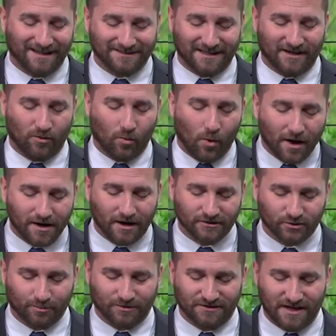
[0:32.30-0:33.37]
has had a one
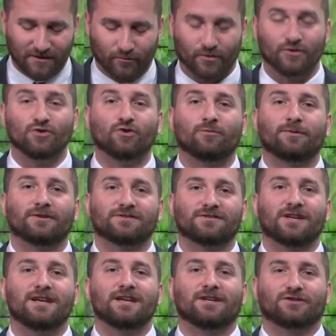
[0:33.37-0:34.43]
hundred percent renewables
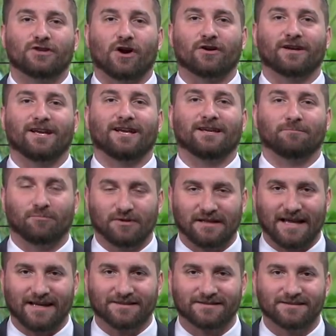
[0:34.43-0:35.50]
target in
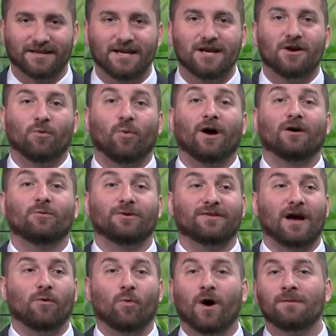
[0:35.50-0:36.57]
place. Well, we've
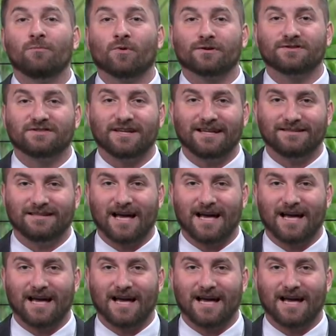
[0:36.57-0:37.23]
got one more state